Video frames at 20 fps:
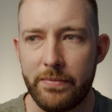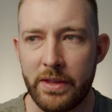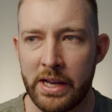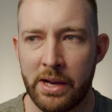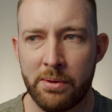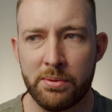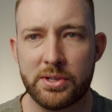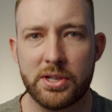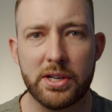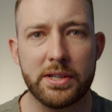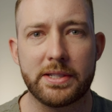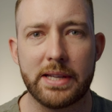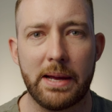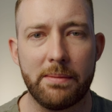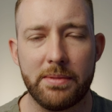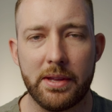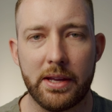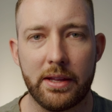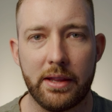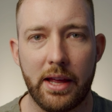It was just
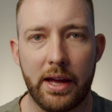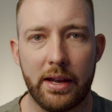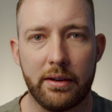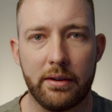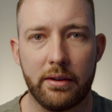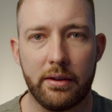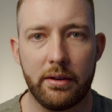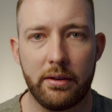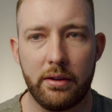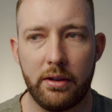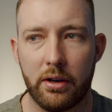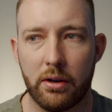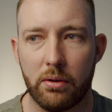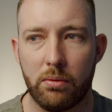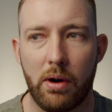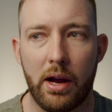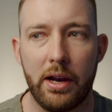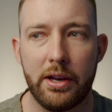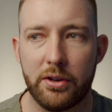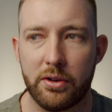something that,
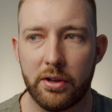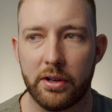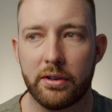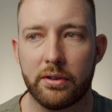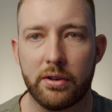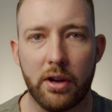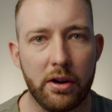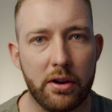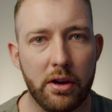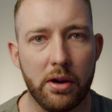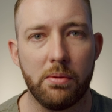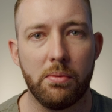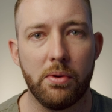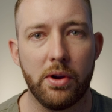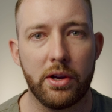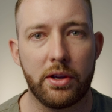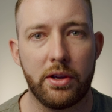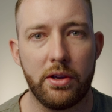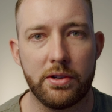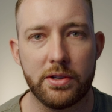while you're doing doco work,